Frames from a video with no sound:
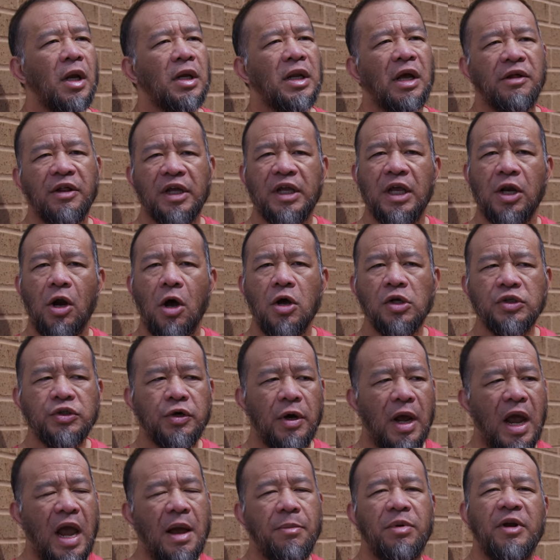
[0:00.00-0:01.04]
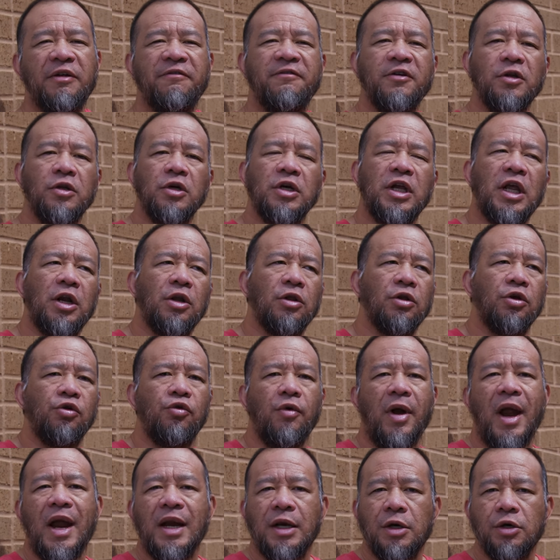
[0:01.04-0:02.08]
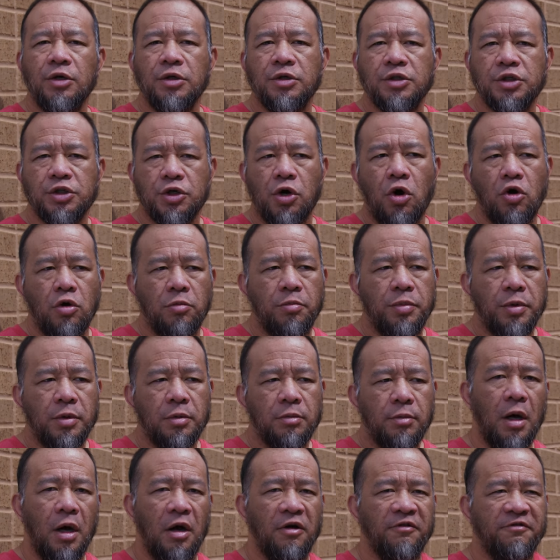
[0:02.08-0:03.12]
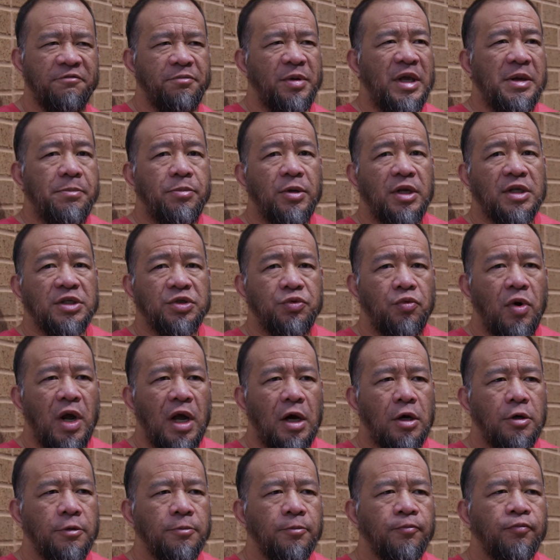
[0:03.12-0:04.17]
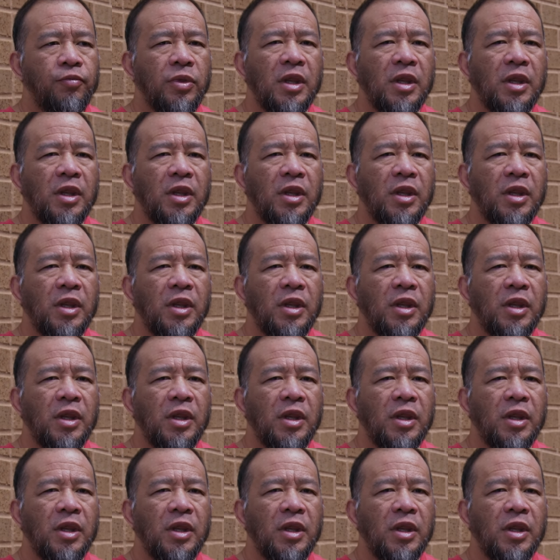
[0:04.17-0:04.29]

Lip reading: Now that can also happen if you look at on the grander scope of people as well.